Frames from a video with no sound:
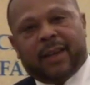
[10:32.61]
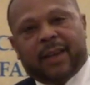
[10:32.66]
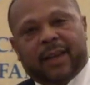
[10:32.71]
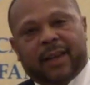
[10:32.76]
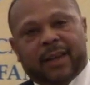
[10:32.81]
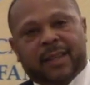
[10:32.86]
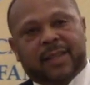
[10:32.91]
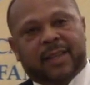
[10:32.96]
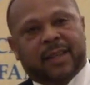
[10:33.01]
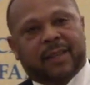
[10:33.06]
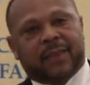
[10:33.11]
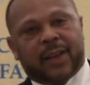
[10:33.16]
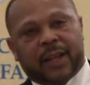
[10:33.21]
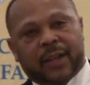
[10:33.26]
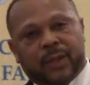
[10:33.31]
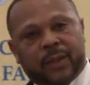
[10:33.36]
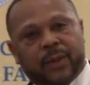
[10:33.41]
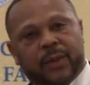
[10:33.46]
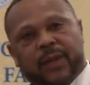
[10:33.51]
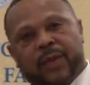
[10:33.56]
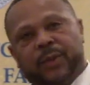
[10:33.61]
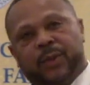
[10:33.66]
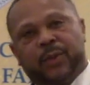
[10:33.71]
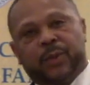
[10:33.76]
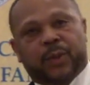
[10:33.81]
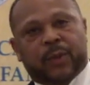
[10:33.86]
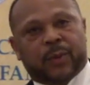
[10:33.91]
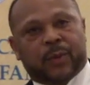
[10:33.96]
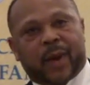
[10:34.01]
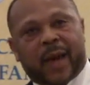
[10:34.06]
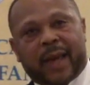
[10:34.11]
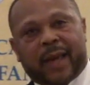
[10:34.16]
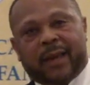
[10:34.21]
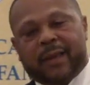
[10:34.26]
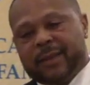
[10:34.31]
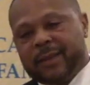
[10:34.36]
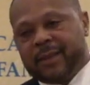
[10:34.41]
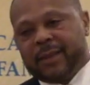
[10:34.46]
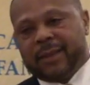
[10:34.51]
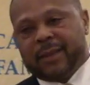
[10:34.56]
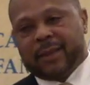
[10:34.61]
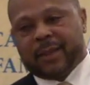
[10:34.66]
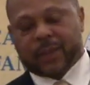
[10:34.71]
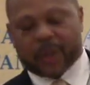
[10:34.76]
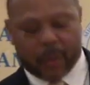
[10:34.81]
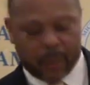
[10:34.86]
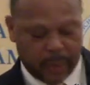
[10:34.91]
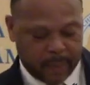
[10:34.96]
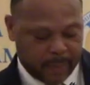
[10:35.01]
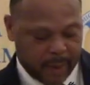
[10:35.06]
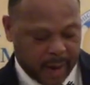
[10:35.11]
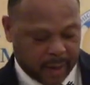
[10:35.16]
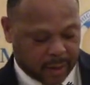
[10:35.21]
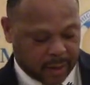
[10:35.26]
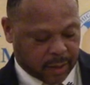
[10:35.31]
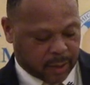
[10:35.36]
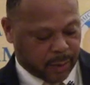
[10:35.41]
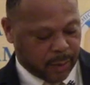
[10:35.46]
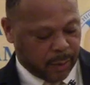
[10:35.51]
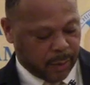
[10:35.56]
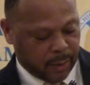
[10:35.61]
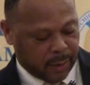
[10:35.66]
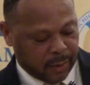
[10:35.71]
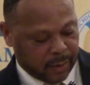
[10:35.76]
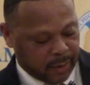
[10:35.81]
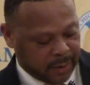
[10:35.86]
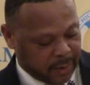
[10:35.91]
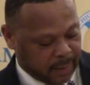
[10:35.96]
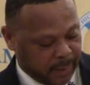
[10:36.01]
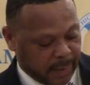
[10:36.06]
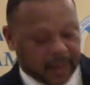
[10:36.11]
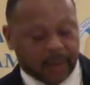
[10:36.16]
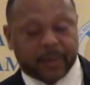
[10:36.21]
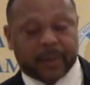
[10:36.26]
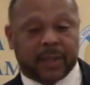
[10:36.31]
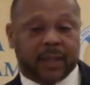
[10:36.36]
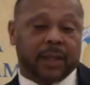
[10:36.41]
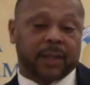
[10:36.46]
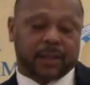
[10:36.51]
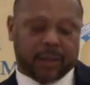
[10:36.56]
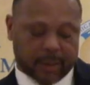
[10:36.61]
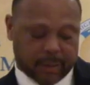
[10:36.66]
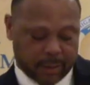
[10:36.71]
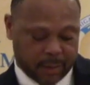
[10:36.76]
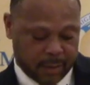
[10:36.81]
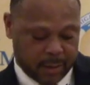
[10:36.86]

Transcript: I said, if I do it, I have to do it right. So I went back to school, become a teacher.